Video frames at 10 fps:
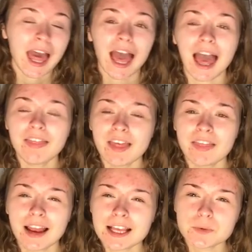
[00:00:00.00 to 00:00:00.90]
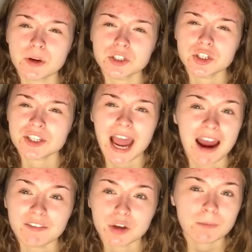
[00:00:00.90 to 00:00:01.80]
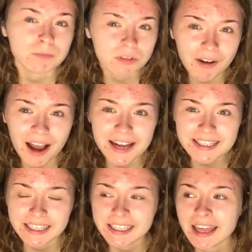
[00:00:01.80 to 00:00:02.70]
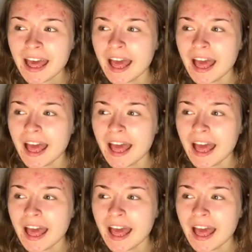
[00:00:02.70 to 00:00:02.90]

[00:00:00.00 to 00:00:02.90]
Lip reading: then the last one is just carry on providing.